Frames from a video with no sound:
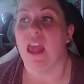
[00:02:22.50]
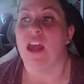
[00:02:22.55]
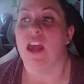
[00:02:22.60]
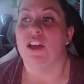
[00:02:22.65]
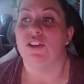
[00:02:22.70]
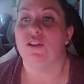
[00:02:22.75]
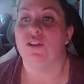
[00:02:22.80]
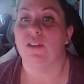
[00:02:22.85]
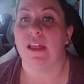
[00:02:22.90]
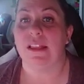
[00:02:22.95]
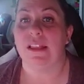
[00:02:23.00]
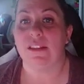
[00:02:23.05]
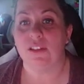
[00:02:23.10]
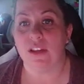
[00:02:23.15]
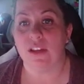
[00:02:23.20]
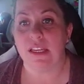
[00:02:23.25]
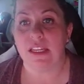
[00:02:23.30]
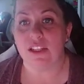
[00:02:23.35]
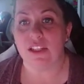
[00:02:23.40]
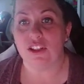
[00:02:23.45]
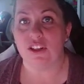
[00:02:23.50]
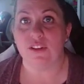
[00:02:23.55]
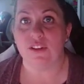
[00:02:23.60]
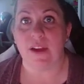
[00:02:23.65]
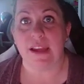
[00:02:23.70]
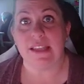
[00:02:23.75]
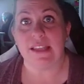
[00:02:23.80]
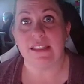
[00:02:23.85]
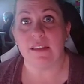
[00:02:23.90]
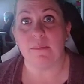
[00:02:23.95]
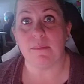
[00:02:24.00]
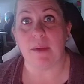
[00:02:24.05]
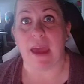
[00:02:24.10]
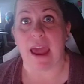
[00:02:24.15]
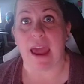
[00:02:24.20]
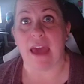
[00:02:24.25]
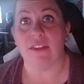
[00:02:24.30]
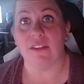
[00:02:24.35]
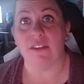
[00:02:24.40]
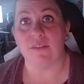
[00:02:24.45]
So let's look and trace the
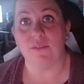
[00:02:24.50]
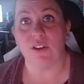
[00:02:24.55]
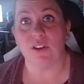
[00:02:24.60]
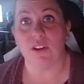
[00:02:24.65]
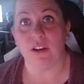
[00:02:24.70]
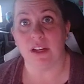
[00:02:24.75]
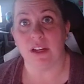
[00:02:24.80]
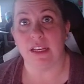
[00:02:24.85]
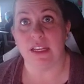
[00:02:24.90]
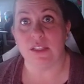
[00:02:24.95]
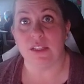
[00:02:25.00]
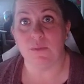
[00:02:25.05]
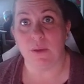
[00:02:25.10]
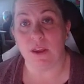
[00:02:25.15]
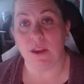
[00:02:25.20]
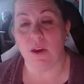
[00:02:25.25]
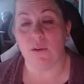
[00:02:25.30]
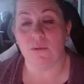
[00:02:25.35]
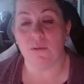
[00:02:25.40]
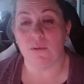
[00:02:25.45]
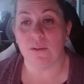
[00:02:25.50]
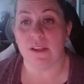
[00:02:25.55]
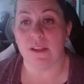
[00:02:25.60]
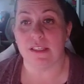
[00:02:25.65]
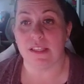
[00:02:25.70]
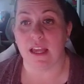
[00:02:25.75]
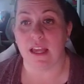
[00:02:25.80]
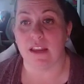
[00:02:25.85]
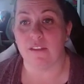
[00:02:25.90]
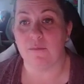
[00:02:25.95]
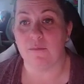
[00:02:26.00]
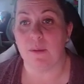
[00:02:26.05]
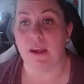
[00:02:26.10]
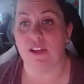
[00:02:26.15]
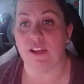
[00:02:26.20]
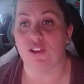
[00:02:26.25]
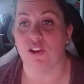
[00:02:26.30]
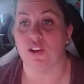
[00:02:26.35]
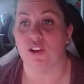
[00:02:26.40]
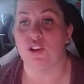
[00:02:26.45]
path of urine as we go through this kind of
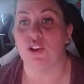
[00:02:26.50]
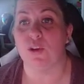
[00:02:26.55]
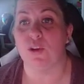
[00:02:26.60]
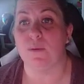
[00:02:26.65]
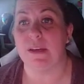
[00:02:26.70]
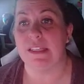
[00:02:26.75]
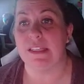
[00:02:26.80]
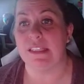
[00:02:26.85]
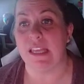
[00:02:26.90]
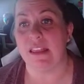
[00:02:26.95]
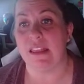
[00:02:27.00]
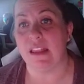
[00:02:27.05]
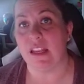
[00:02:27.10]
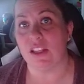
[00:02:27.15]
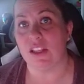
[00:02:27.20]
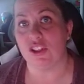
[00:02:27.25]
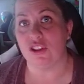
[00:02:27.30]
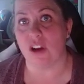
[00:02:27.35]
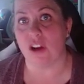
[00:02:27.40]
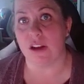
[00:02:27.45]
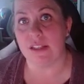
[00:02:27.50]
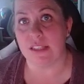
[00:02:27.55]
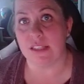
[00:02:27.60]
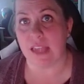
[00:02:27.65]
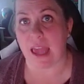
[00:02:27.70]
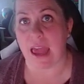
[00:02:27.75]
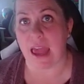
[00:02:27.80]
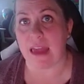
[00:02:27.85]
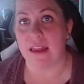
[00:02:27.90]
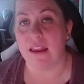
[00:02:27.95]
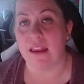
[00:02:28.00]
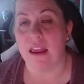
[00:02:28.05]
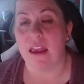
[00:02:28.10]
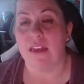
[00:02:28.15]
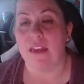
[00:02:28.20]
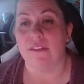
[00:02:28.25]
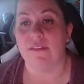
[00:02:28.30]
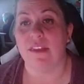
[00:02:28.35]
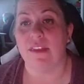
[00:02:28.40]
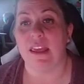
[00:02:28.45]
picture. So we see that it starts at
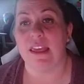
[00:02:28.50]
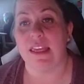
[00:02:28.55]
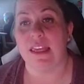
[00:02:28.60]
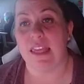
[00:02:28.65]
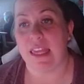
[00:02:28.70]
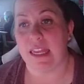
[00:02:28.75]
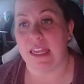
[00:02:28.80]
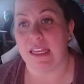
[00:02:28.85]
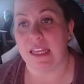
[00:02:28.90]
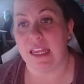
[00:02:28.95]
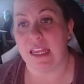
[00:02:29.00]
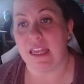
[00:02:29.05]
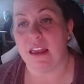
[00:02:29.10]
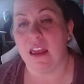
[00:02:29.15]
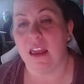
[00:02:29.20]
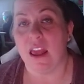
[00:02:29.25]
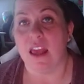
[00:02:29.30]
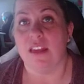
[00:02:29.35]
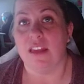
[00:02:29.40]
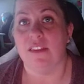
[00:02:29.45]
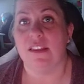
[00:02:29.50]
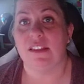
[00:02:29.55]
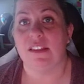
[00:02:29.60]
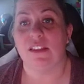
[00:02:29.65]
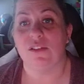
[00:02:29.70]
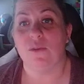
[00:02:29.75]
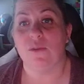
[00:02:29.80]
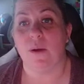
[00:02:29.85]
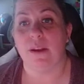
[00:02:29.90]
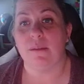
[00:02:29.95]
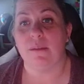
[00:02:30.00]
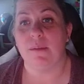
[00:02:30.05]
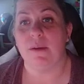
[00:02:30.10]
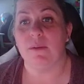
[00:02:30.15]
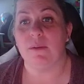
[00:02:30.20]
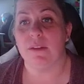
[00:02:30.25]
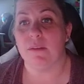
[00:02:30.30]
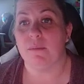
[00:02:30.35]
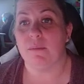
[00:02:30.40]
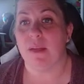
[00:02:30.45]
the kidney. This is going to be
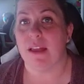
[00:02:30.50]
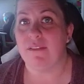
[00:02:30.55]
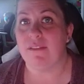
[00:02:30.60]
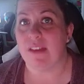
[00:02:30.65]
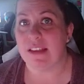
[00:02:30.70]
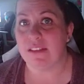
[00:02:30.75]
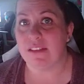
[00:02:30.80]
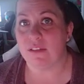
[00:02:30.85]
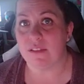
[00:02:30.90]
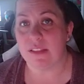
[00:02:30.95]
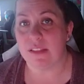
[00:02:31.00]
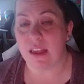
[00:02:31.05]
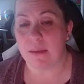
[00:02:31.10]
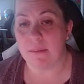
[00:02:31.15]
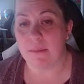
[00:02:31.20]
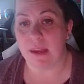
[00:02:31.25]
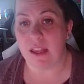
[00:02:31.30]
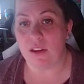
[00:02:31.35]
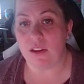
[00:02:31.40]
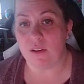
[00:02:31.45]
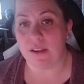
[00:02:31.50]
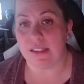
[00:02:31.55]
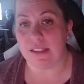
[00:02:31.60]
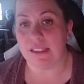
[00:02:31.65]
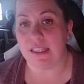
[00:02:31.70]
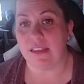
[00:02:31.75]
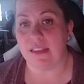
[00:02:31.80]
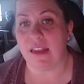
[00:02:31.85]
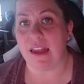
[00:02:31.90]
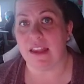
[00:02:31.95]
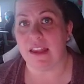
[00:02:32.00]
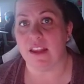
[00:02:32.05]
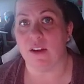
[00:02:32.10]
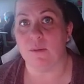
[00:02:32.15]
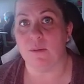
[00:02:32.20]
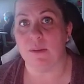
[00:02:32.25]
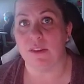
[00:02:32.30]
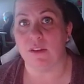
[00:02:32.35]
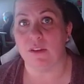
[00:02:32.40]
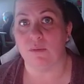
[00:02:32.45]
where the blood vessels come in. You can see that here
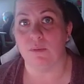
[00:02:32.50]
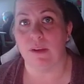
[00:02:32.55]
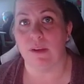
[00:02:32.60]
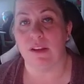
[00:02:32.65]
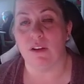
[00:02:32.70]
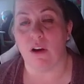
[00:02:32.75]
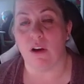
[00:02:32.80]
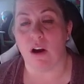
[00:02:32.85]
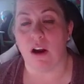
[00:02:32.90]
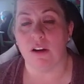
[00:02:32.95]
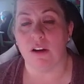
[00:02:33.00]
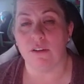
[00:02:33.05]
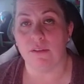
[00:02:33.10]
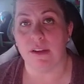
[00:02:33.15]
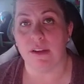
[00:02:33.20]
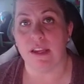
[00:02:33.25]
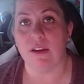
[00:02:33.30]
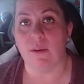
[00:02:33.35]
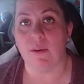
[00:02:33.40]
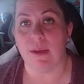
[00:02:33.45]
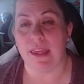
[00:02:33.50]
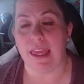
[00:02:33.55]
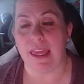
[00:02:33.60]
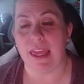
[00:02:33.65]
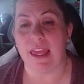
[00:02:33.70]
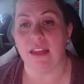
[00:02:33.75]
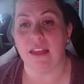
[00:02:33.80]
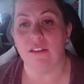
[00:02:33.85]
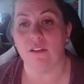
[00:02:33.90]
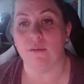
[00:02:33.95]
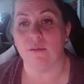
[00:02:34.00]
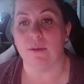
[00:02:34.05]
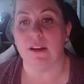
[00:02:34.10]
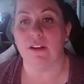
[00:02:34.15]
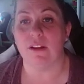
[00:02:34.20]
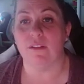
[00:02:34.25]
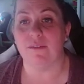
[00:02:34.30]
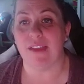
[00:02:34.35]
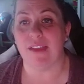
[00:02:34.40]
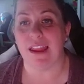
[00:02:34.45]
with the renal artery going in, the
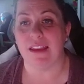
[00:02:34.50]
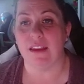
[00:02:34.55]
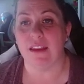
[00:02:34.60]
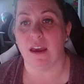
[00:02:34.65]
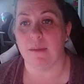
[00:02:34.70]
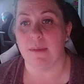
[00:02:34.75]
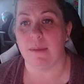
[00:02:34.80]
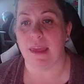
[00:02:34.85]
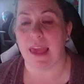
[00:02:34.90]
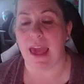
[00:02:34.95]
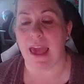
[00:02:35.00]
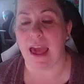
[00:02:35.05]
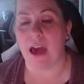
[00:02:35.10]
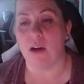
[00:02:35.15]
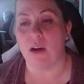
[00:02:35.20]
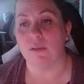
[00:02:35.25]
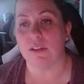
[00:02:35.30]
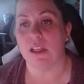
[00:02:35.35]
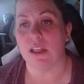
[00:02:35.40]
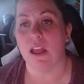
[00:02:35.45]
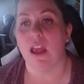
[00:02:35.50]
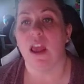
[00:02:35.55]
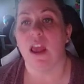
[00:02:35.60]
renal vein coming out.